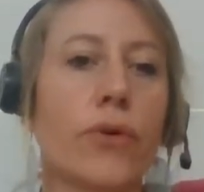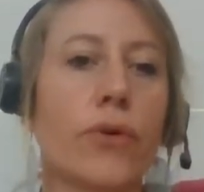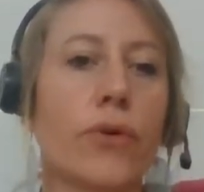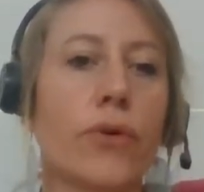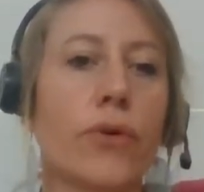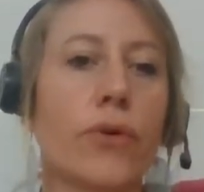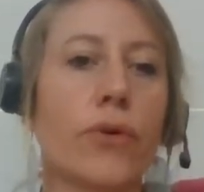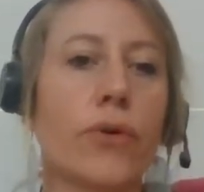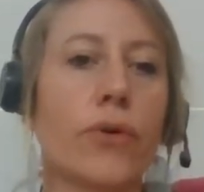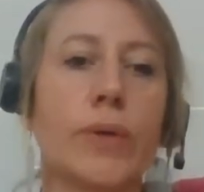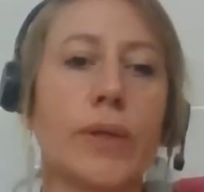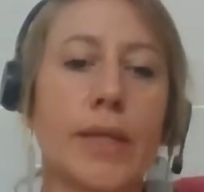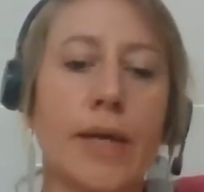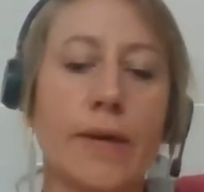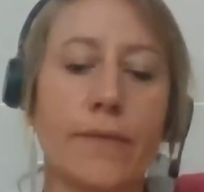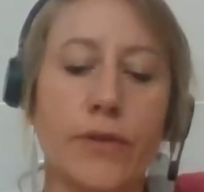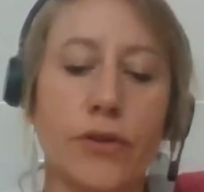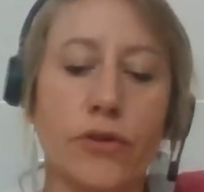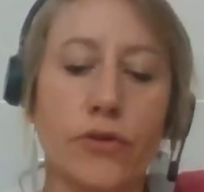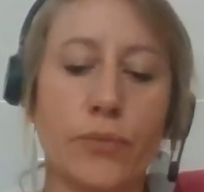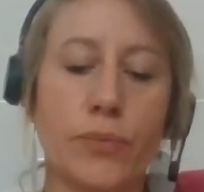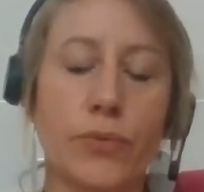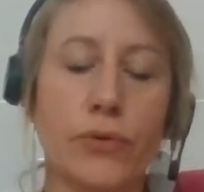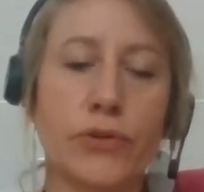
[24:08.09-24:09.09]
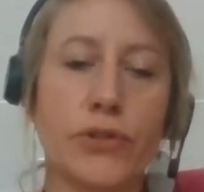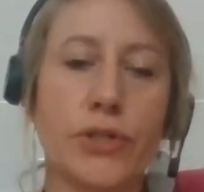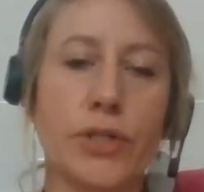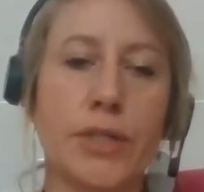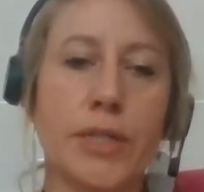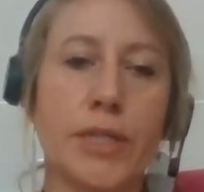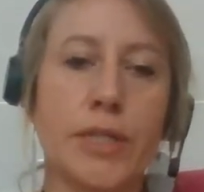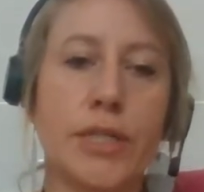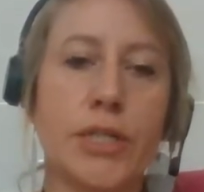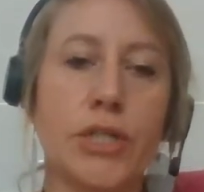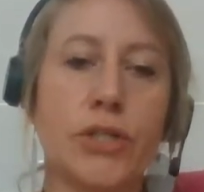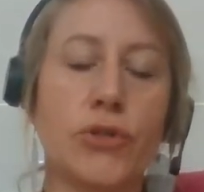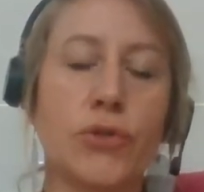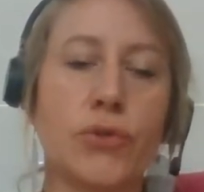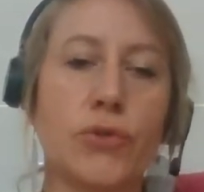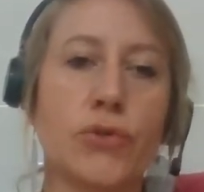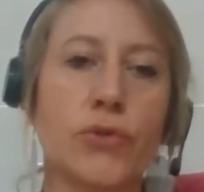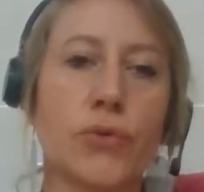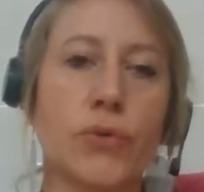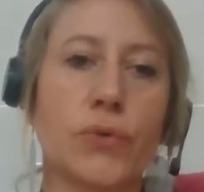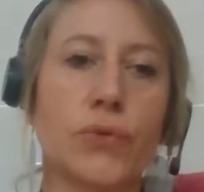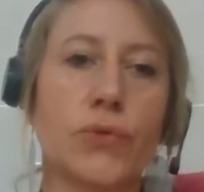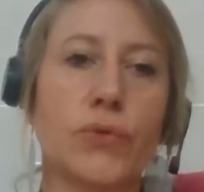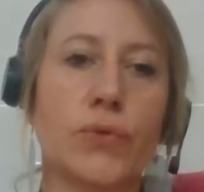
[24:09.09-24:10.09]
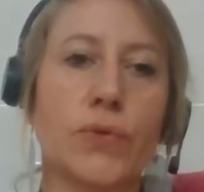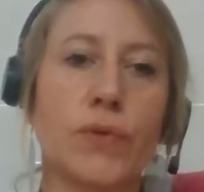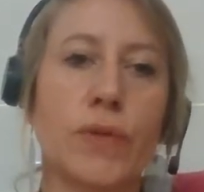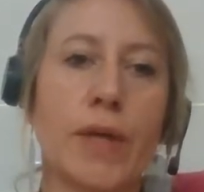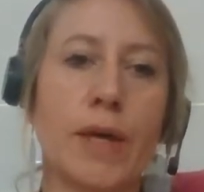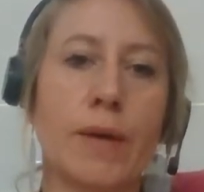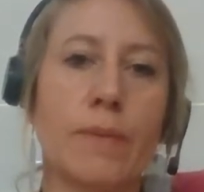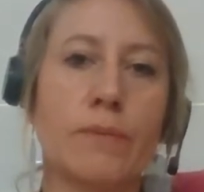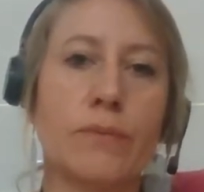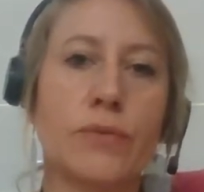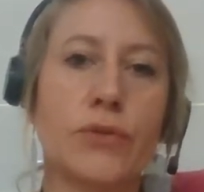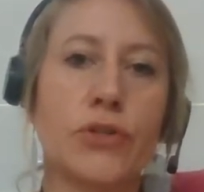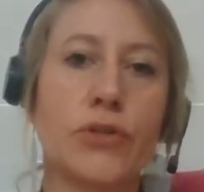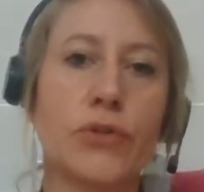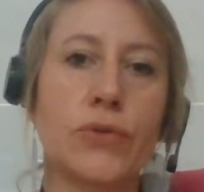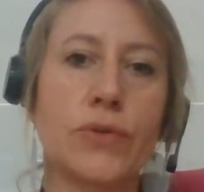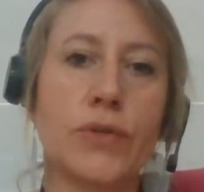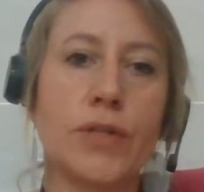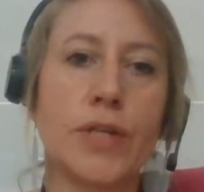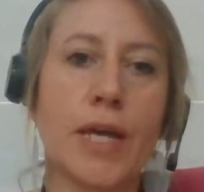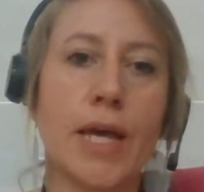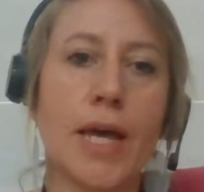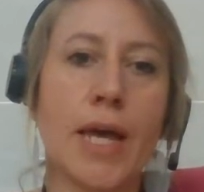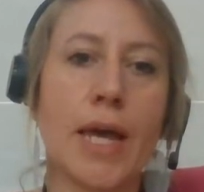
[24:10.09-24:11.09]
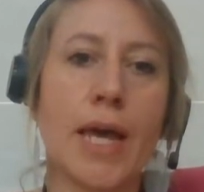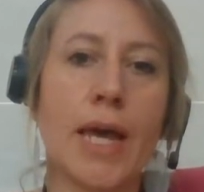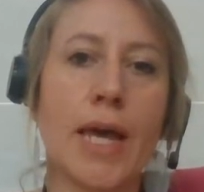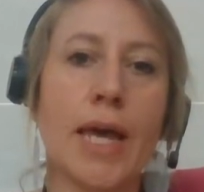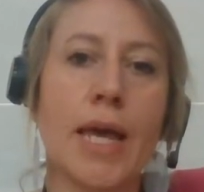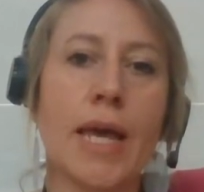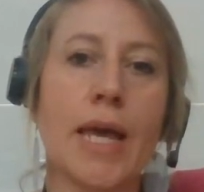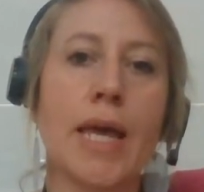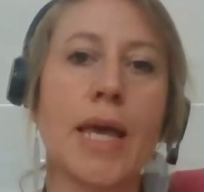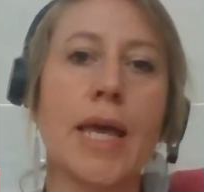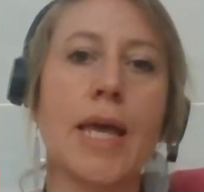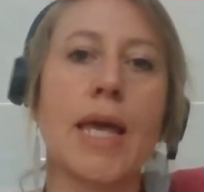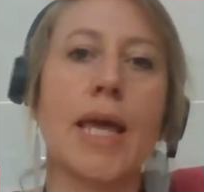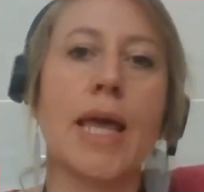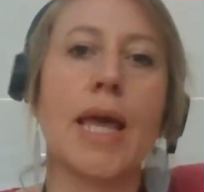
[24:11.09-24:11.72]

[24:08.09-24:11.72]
You will have the opportunity to talk to them today.